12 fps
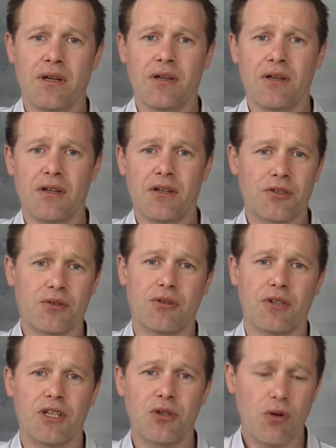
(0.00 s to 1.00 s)
So you
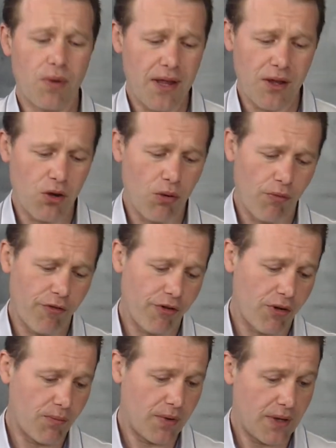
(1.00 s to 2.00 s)
know where they come from.
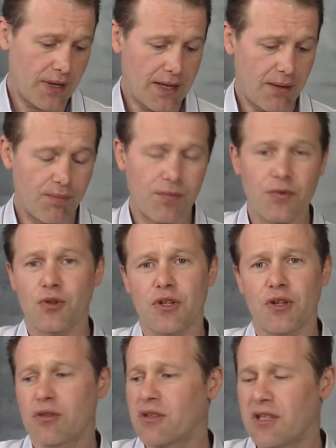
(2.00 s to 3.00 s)
So you could
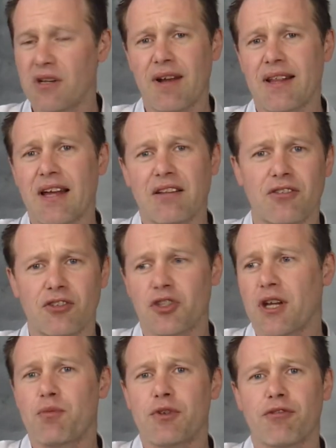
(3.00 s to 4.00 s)
say, right, that
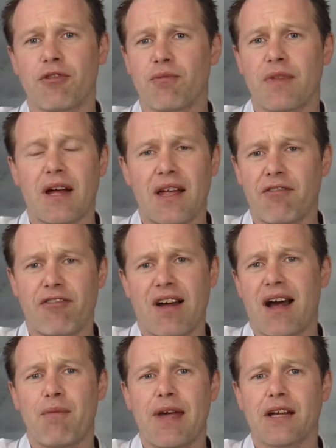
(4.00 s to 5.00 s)
sheep's from that farm
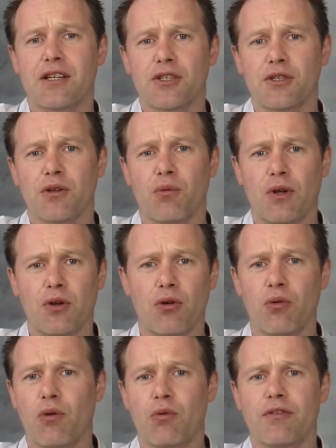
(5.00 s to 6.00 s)
X, we know what
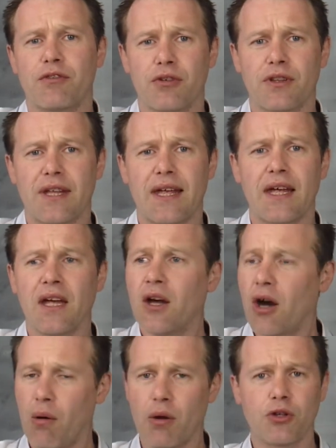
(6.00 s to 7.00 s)
we've done there, or
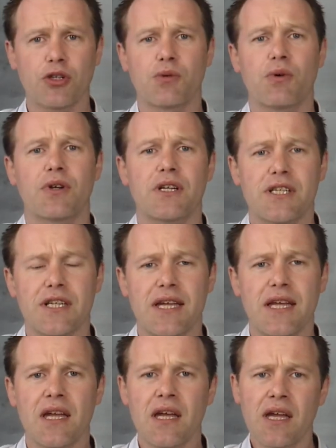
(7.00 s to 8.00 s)
we just want to see,
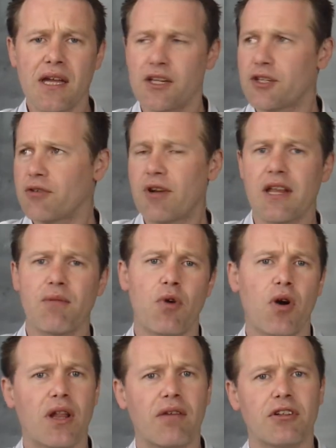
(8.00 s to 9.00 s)
is there any more
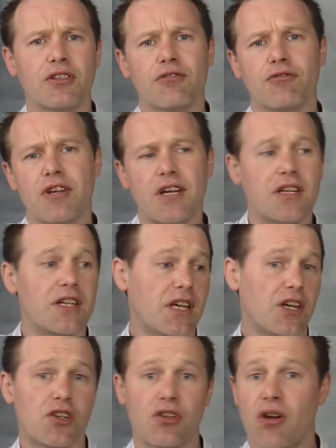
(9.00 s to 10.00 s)
levels of
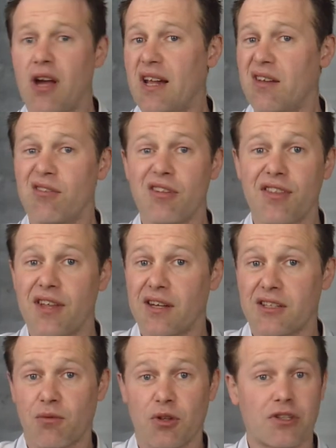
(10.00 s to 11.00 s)
radiation or any other things. I'm
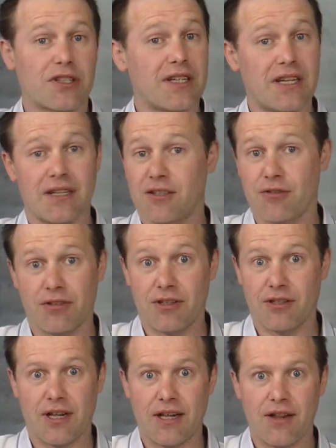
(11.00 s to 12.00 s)
not saying it's
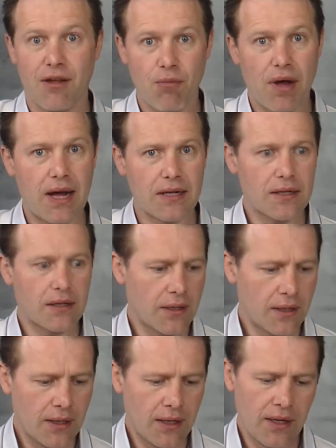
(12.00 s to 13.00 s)
anything bad,
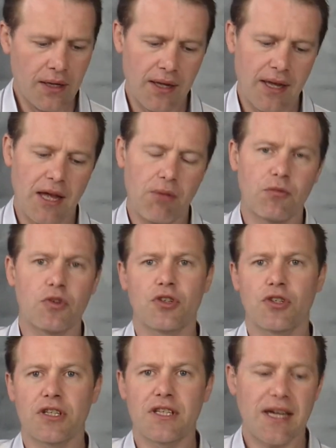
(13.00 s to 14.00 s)
just to
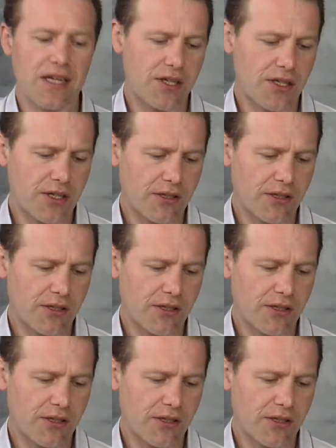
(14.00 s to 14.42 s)
test.